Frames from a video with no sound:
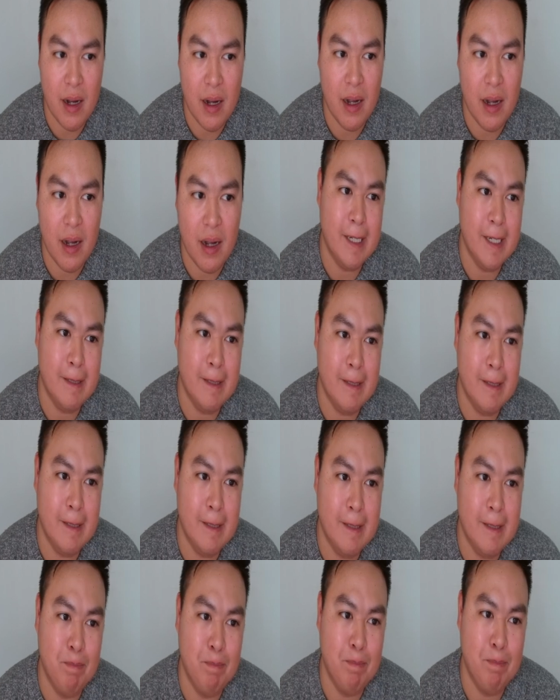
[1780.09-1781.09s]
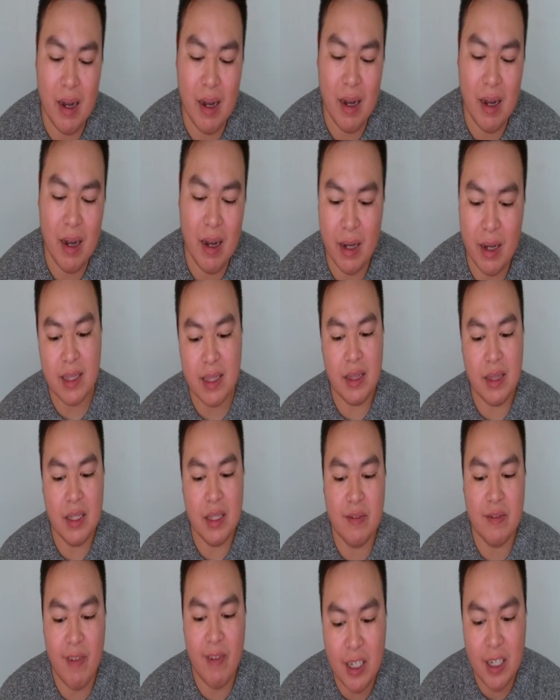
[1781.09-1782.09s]
I think that
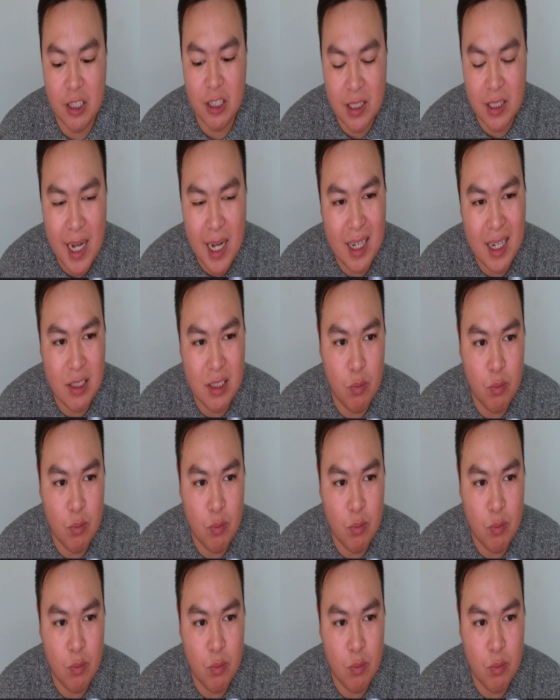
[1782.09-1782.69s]
this fight just has